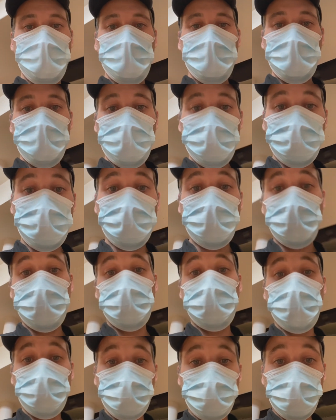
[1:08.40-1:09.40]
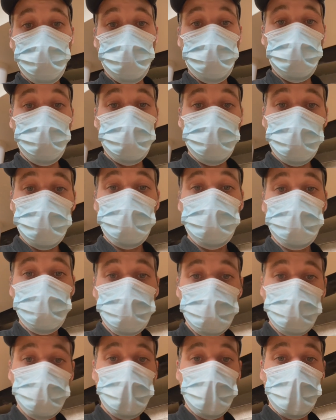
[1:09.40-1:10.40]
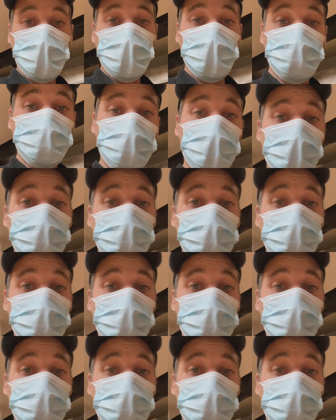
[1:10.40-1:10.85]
So now that our cooler is nice